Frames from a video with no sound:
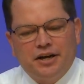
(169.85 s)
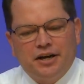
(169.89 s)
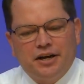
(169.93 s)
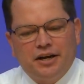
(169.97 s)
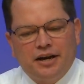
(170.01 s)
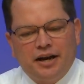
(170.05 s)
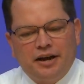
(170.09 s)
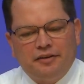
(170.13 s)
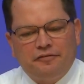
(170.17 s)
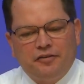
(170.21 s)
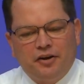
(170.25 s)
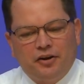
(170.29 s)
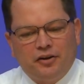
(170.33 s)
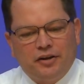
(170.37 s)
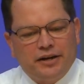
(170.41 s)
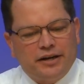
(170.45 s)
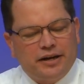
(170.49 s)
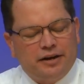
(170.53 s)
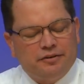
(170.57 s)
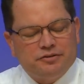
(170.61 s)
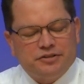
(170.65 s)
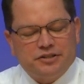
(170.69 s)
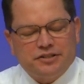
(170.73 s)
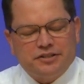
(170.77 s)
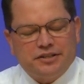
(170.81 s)
And I felt like
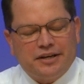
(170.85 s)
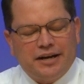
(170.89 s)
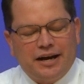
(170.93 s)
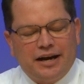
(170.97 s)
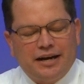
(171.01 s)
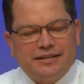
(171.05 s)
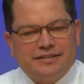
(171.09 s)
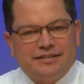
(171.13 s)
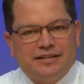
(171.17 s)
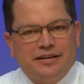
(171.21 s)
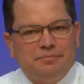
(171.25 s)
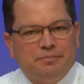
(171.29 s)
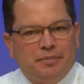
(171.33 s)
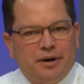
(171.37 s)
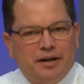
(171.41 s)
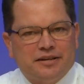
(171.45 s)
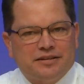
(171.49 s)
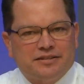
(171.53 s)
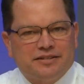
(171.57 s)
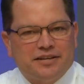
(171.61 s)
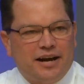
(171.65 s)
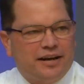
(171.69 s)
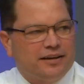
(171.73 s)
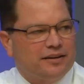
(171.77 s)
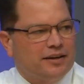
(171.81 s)
I was just a guy sitting by the
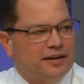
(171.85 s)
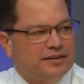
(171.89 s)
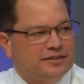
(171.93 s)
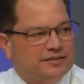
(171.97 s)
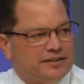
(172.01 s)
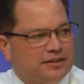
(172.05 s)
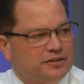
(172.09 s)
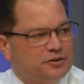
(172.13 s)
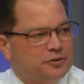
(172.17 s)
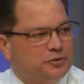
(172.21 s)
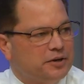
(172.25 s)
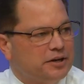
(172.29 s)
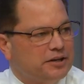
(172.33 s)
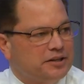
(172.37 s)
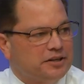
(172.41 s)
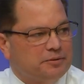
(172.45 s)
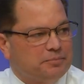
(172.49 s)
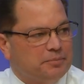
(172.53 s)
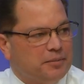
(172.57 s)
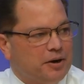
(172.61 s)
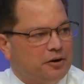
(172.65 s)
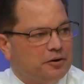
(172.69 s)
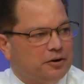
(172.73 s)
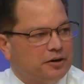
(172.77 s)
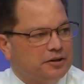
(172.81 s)
sidelines not doing anything
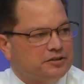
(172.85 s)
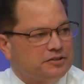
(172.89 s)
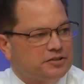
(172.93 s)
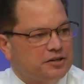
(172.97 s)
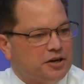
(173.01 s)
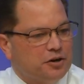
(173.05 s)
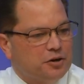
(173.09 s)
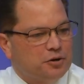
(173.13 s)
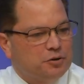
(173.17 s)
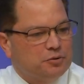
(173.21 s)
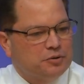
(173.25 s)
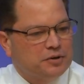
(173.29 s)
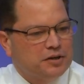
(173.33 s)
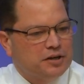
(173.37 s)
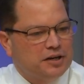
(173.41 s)
about it. So